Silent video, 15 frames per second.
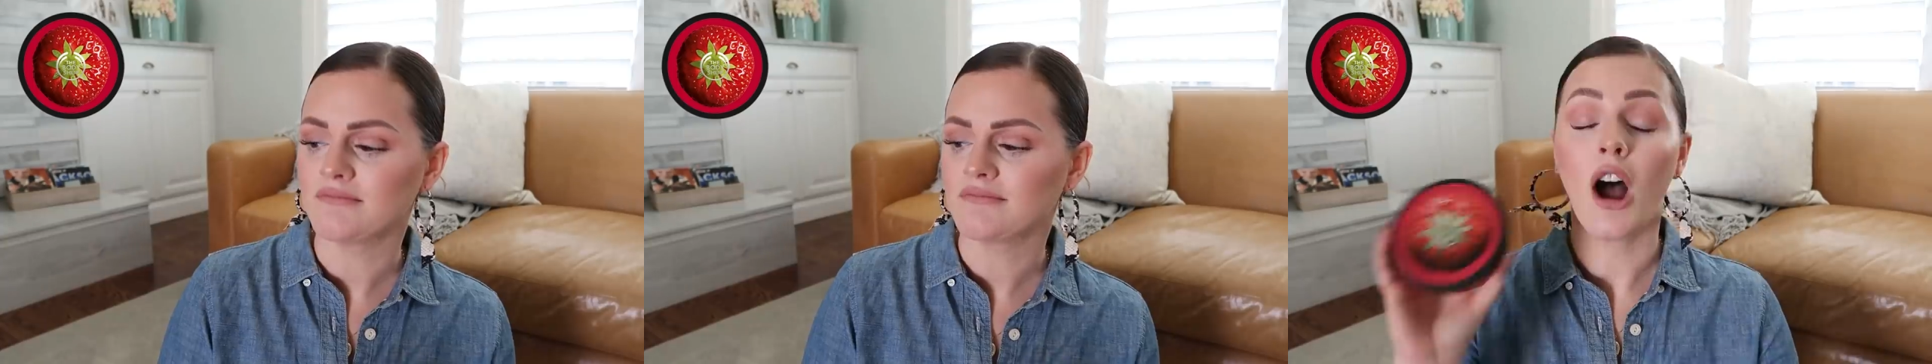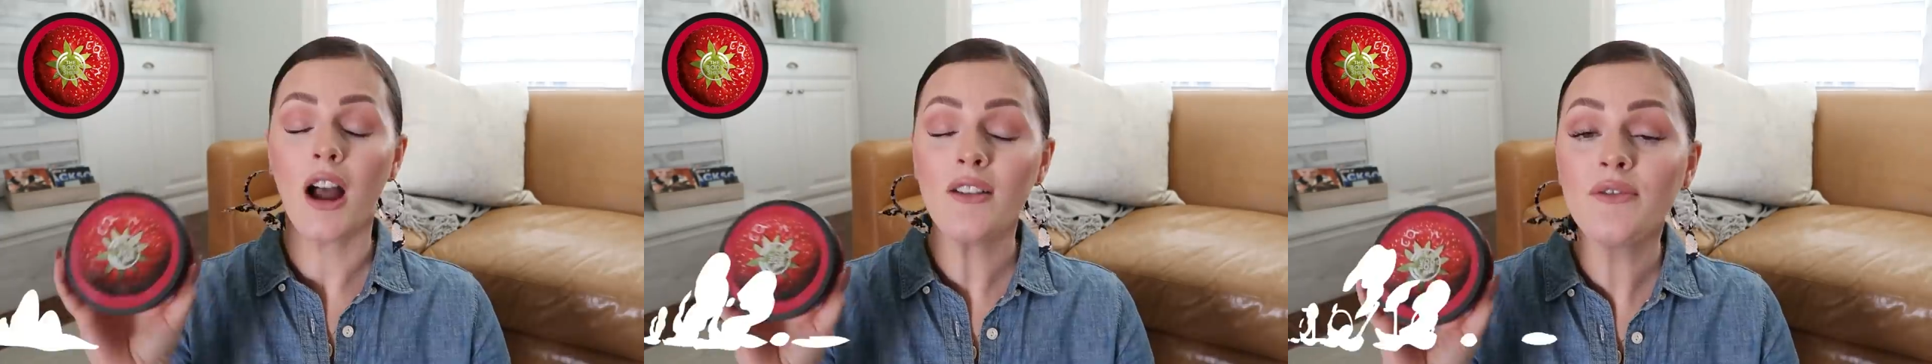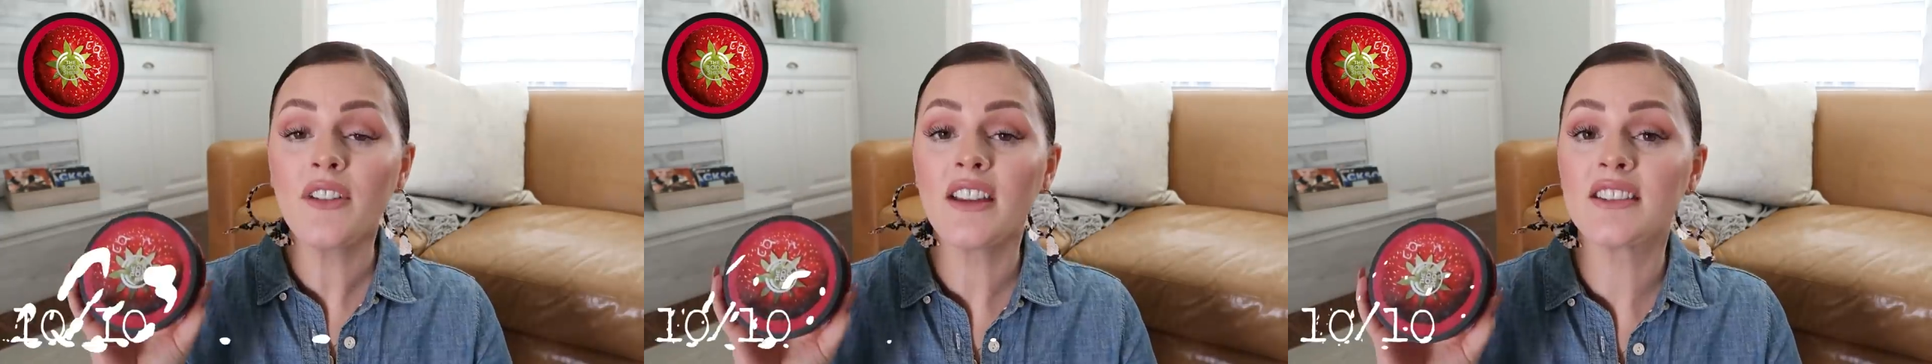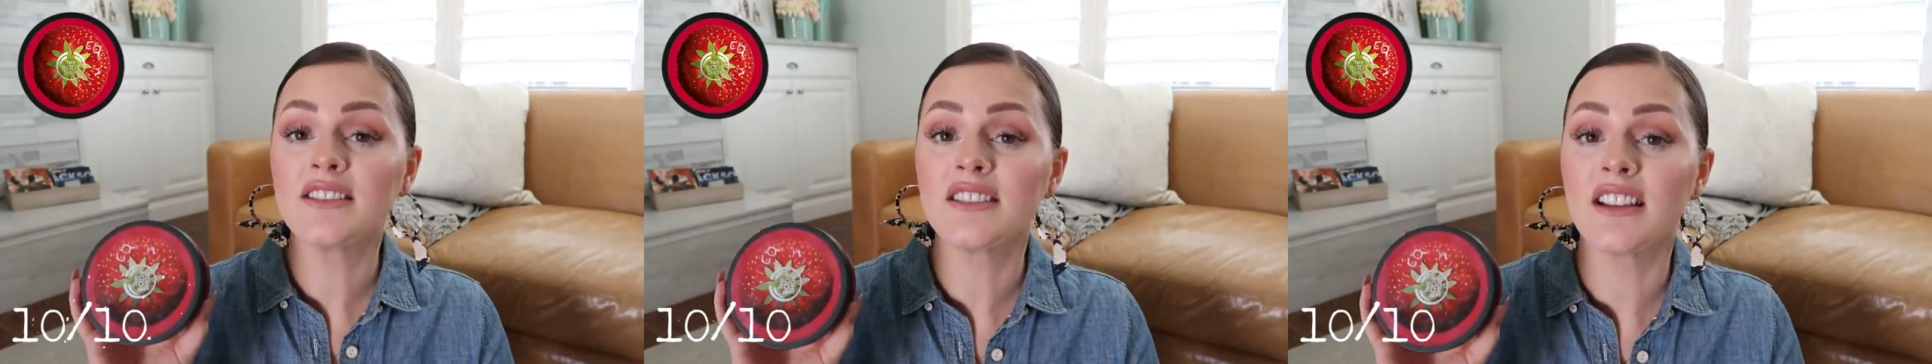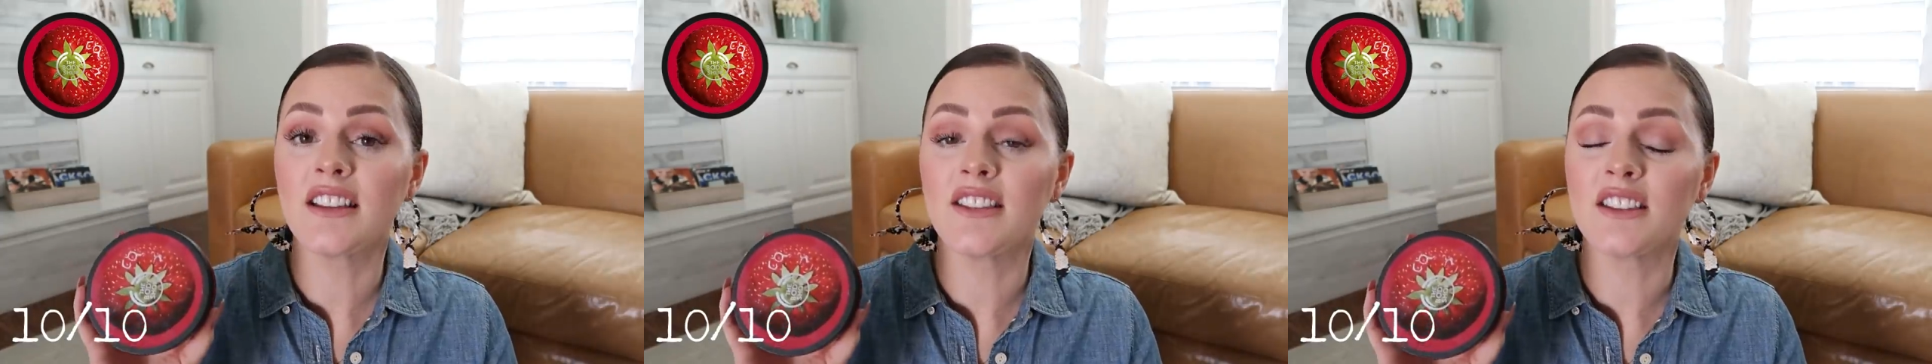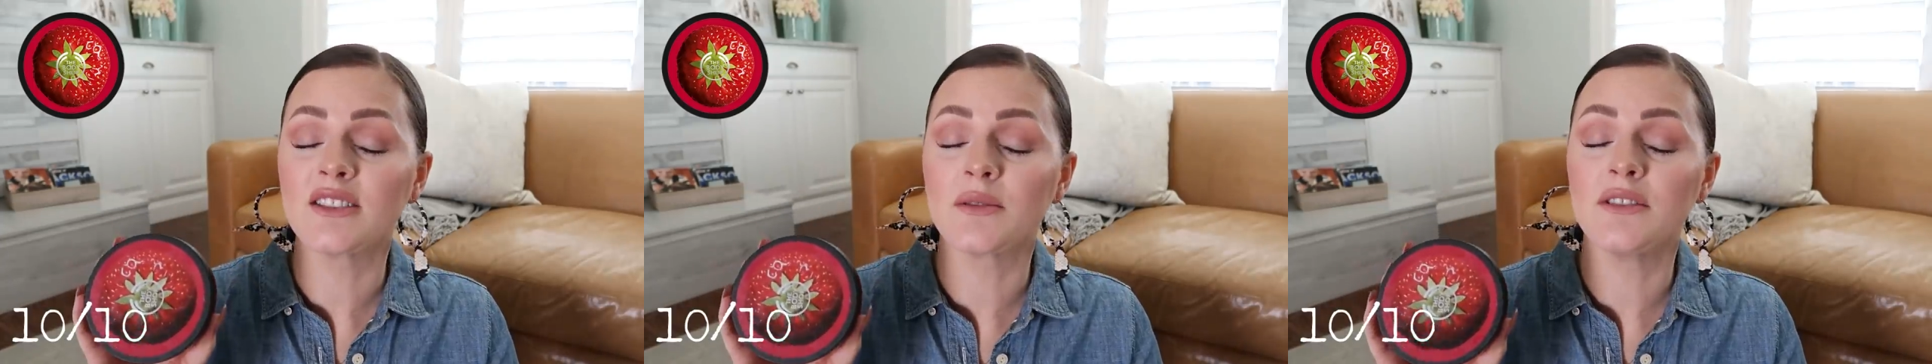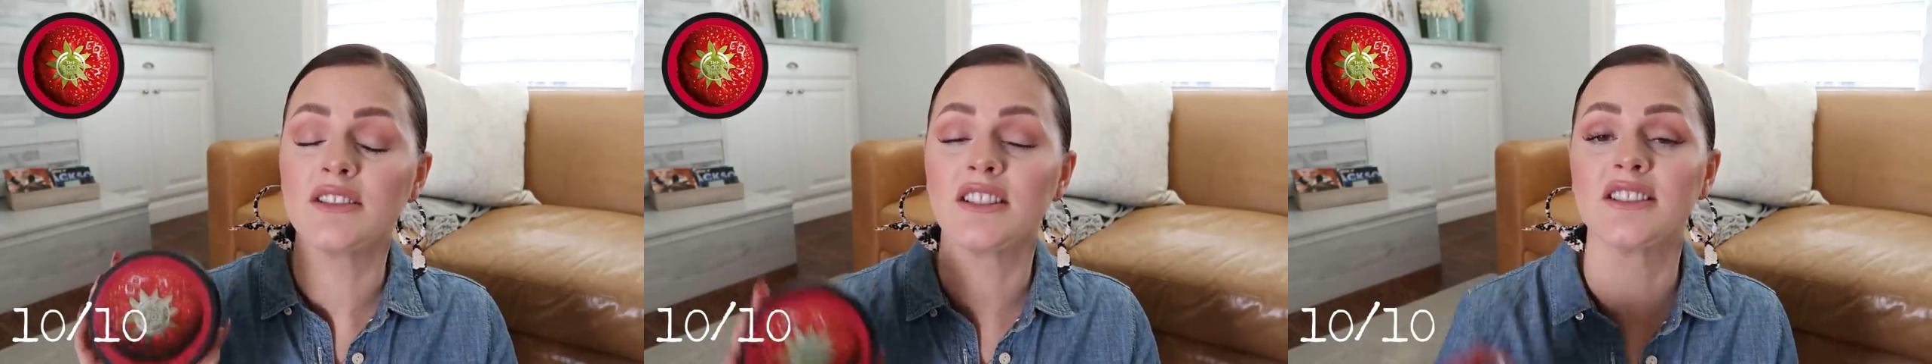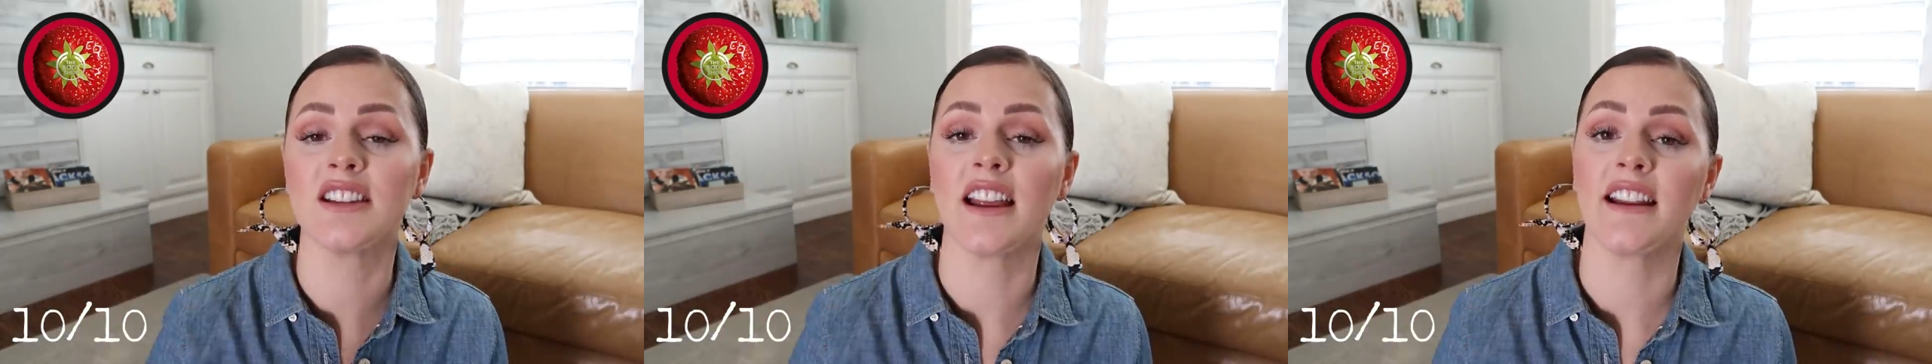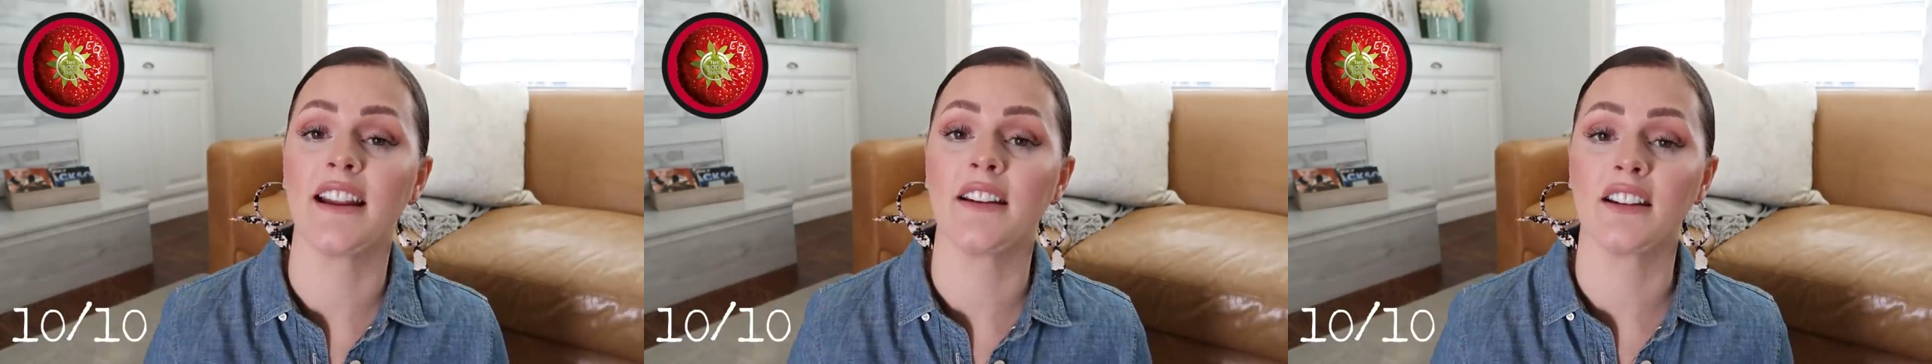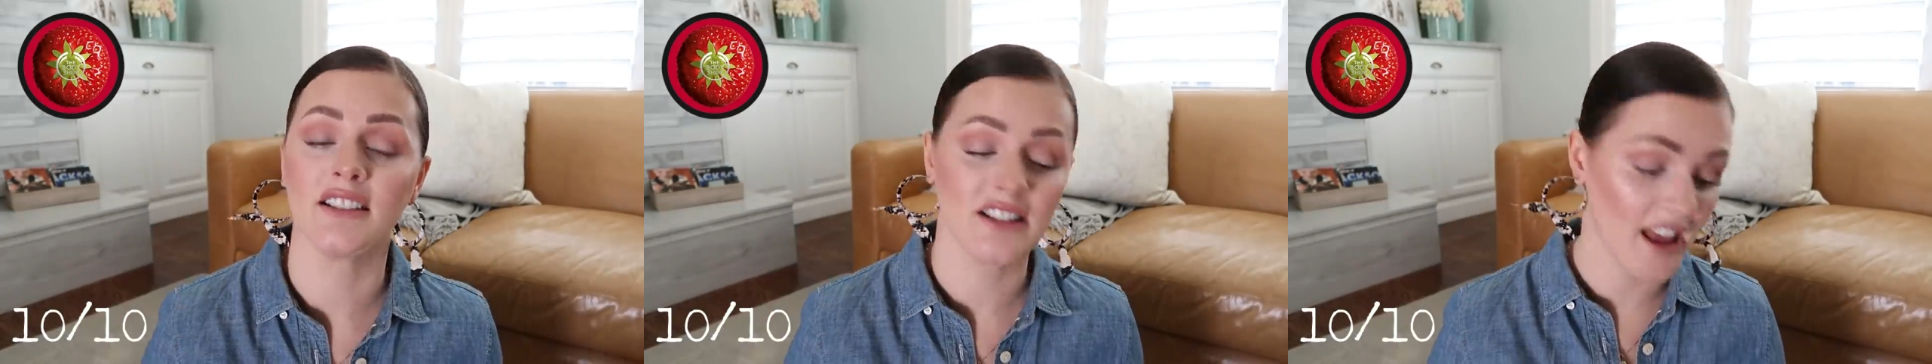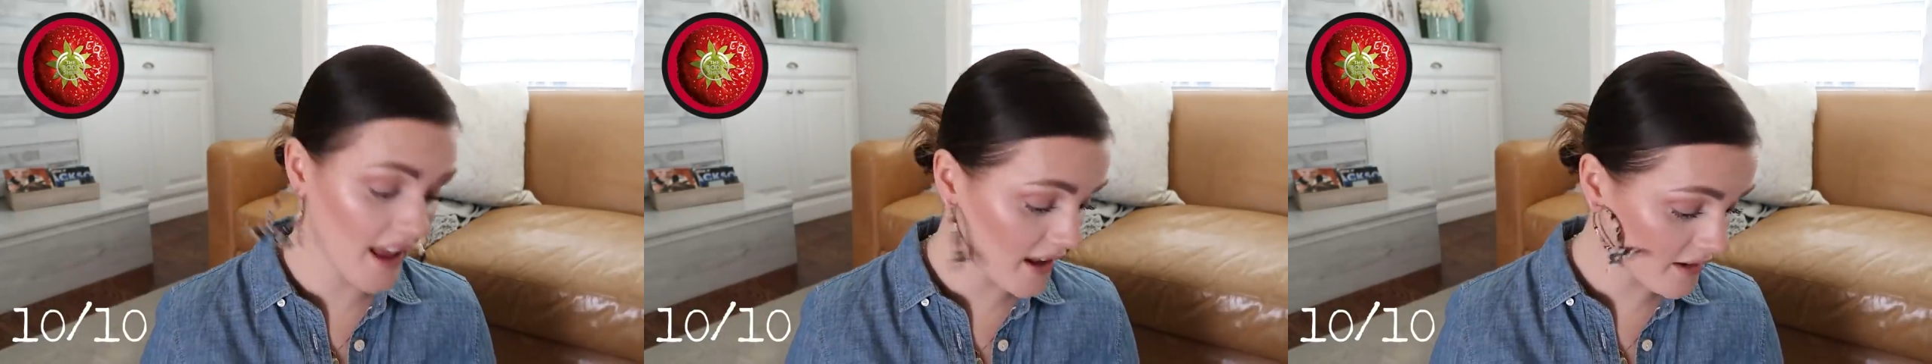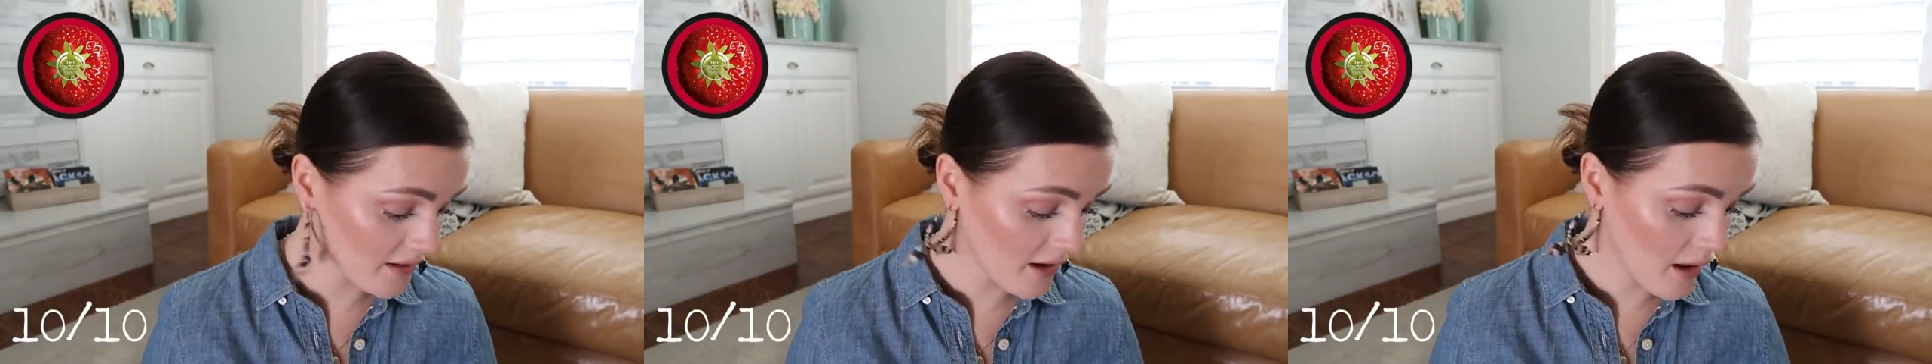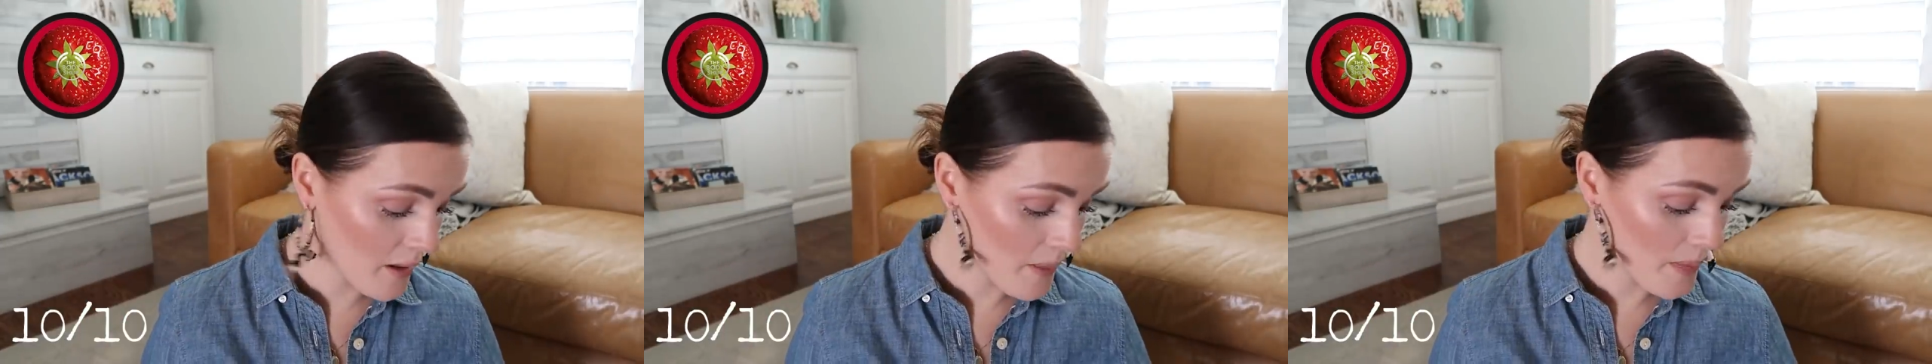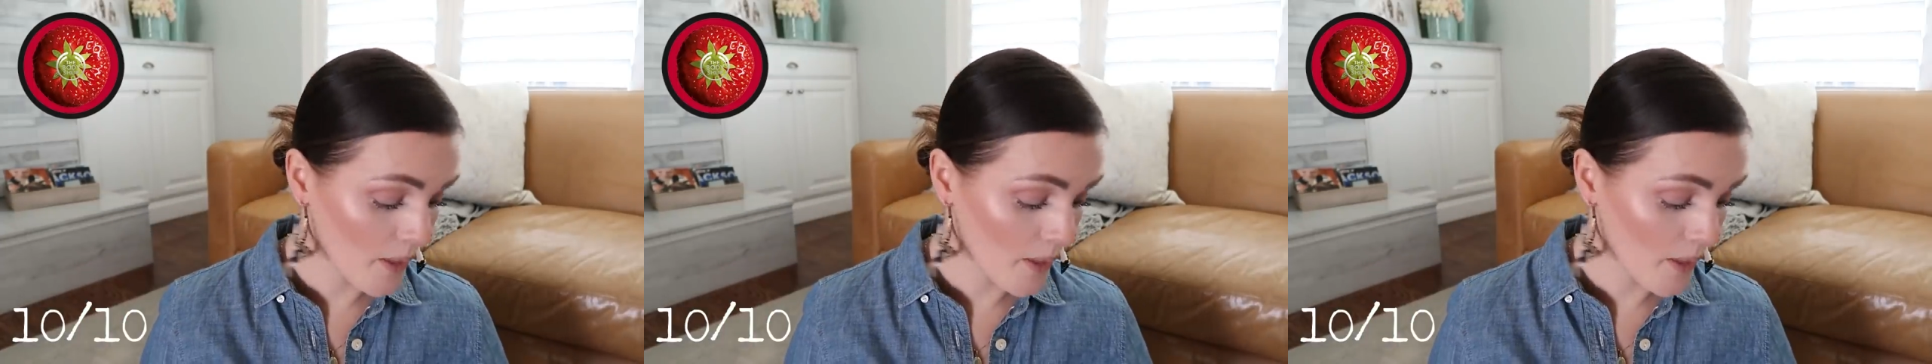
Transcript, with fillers: Obviously, this one's a 10 out of 10.